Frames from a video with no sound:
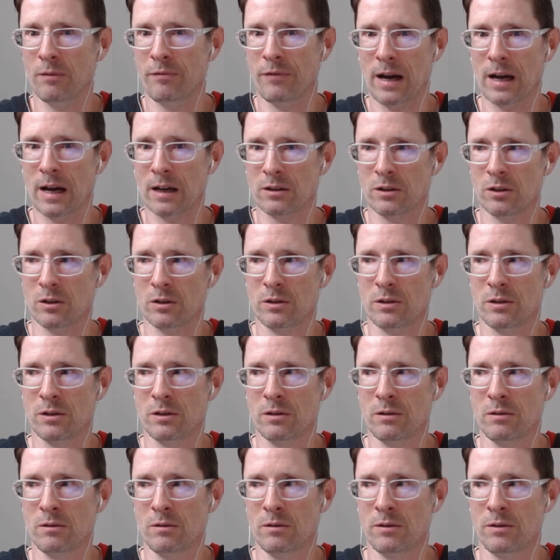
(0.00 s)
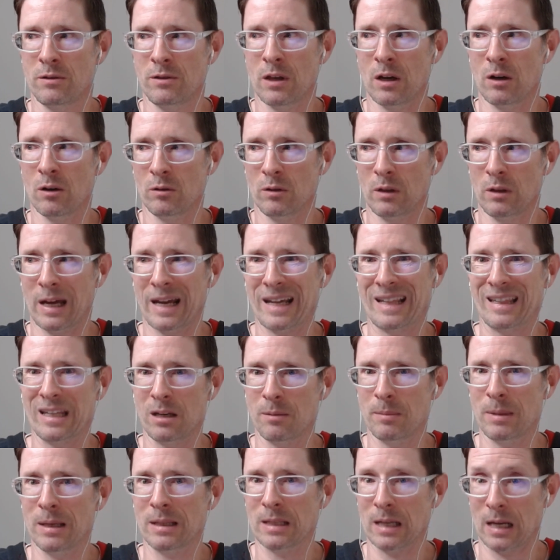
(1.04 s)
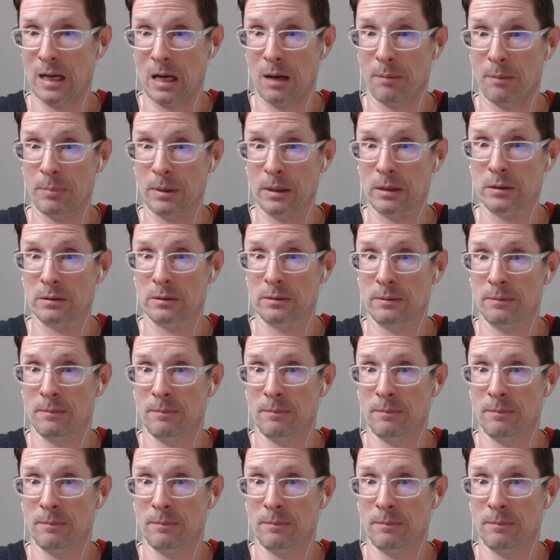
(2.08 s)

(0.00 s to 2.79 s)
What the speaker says: factors that are likely to make that happen?